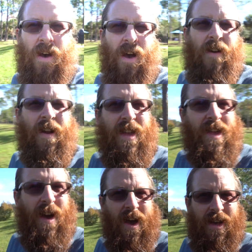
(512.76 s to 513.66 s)

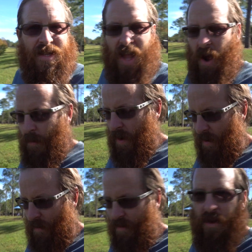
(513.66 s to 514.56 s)
Alright guys, now
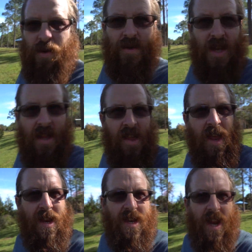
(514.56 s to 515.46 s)
we are using the